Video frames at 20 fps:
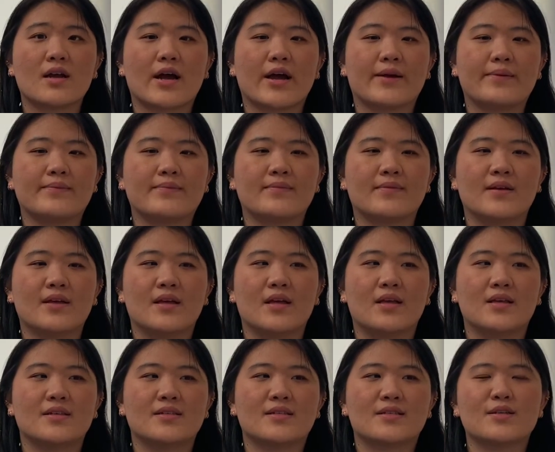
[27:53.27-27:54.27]
I'm
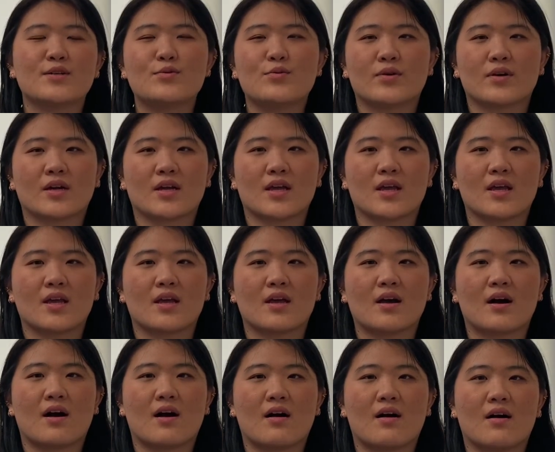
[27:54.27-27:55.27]
still working
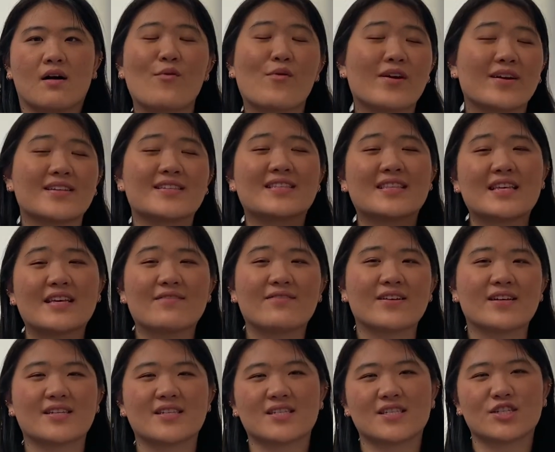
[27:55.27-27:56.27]
on wearing
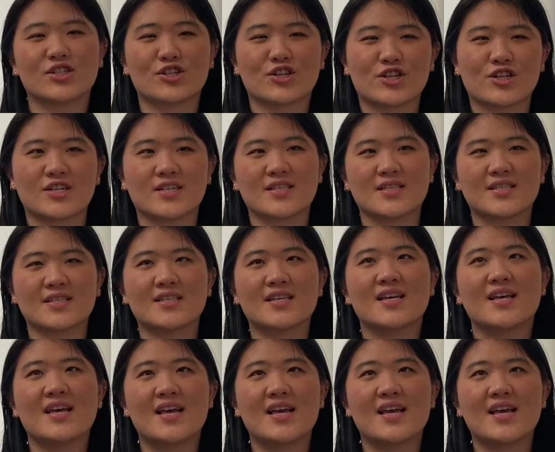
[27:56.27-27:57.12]
sleeveless shirts.